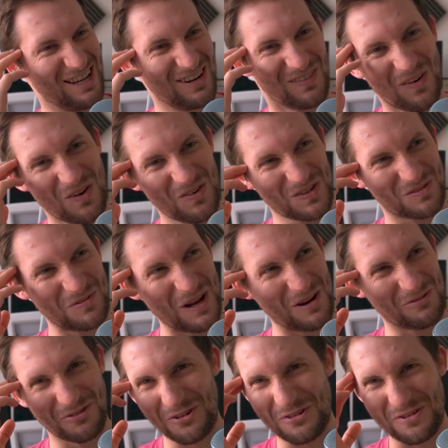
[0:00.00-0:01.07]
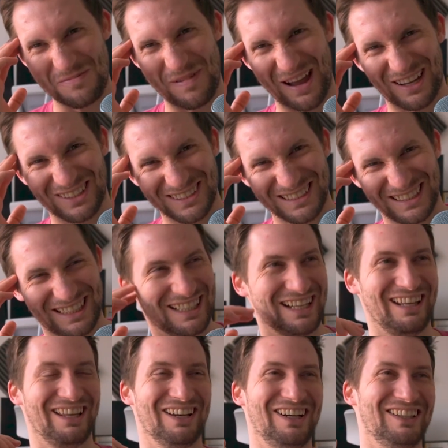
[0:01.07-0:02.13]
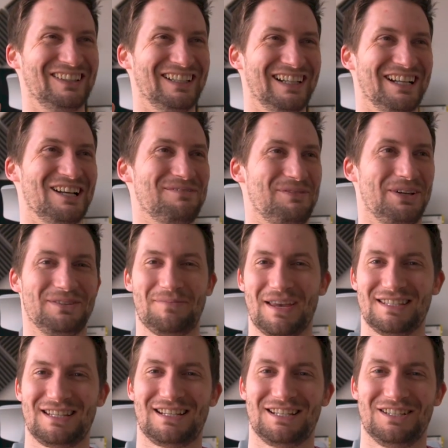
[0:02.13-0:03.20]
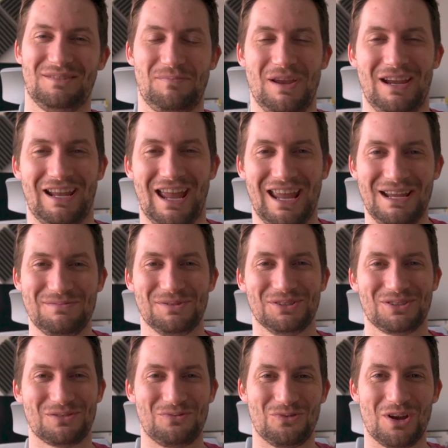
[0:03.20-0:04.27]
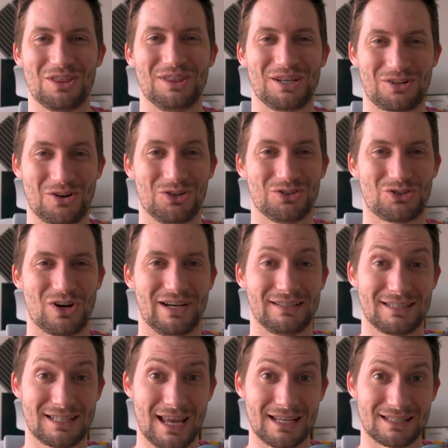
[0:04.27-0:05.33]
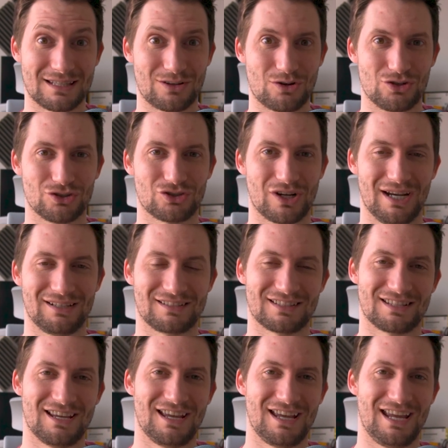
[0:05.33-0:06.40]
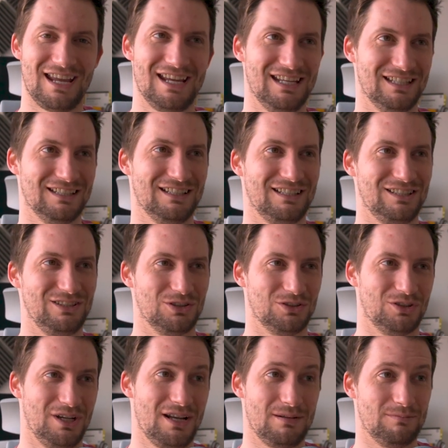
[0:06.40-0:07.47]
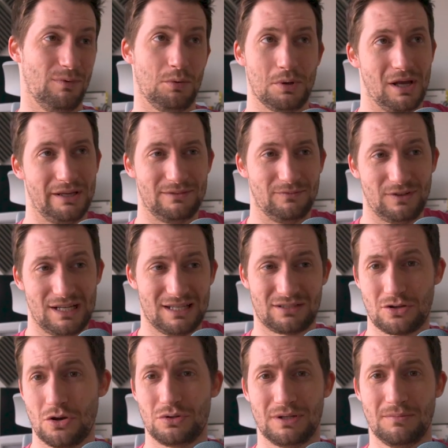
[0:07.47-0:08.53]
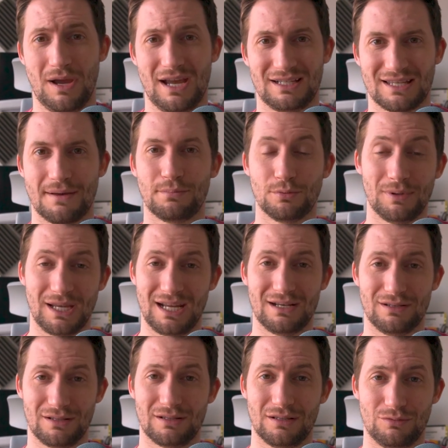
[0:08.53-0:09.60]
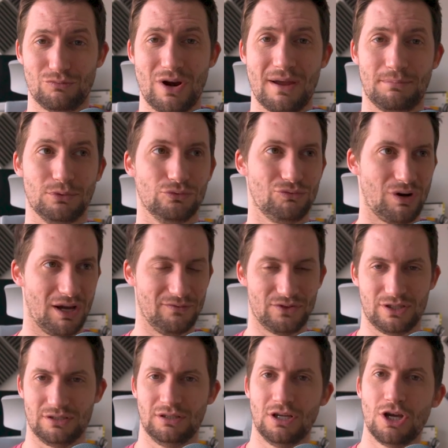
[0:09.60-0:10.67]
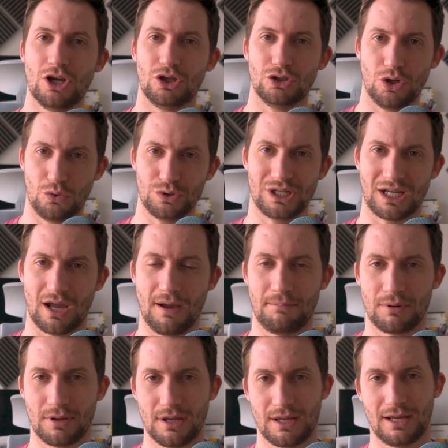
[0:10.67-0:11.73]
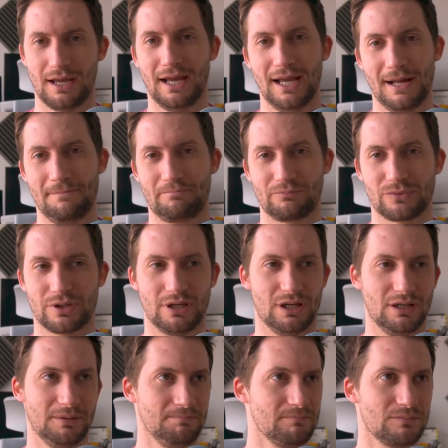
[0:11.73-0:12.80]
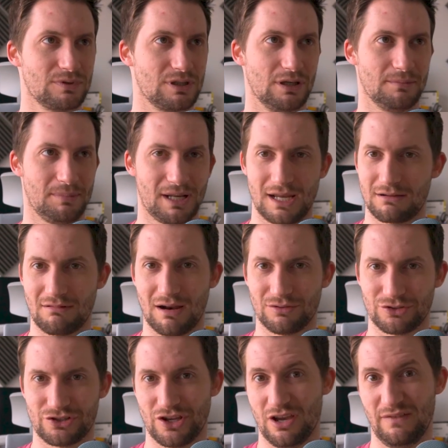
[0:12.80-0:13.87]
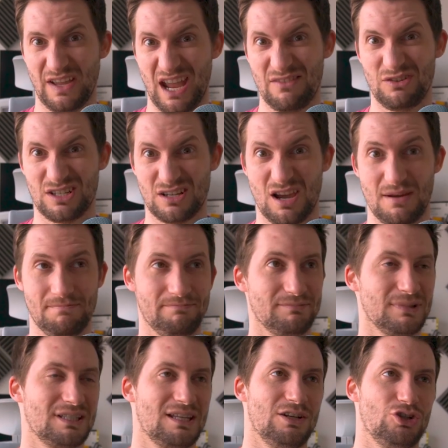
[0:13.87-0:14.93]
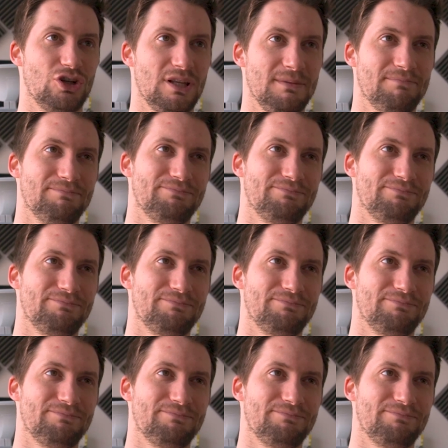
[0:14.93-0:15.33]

what was week 4 about? You know, but it's basically just being able to run the contracts, test the contracts in VS Code in my example, but in the REPL rather than loading up the Playground server every time, essentially.